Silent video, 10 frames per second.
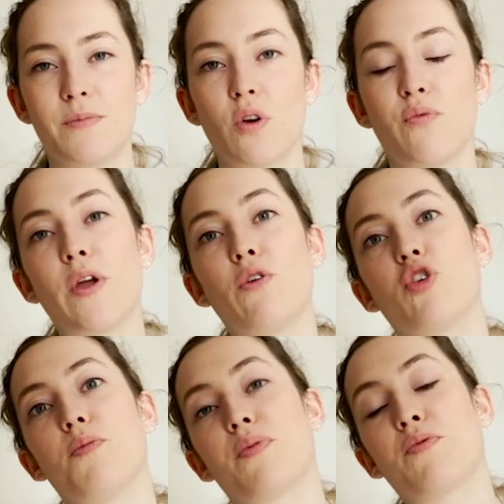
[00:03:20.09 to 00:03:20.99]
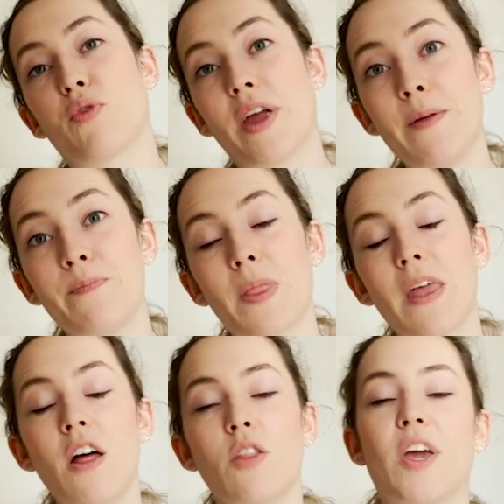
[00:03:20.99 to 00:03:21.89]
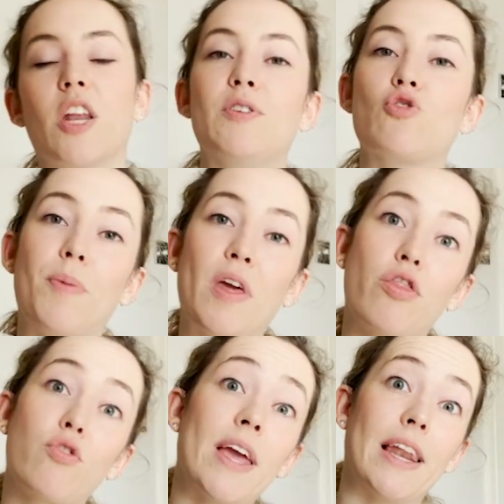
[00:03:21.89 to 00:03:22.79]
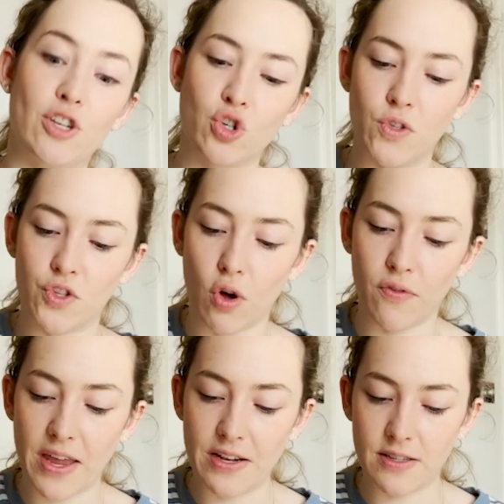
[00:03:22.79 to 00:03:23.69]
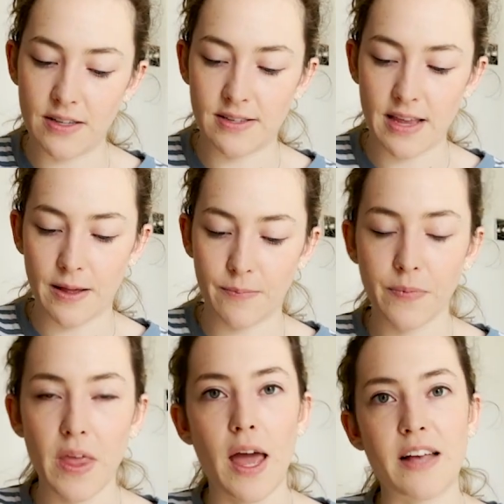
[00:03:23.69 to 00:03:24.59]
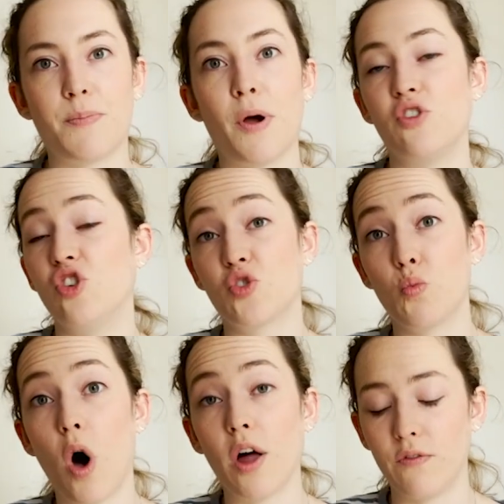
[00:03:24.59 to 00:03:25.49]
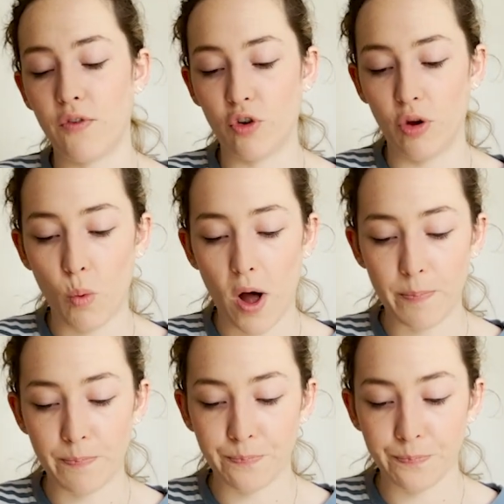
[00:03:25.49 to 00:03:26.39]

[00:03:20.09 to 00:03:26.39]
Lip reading: So if we're in group 3, then we're going to be dropping 3 electrons off into the sea, as opposed to just 1 for group 1.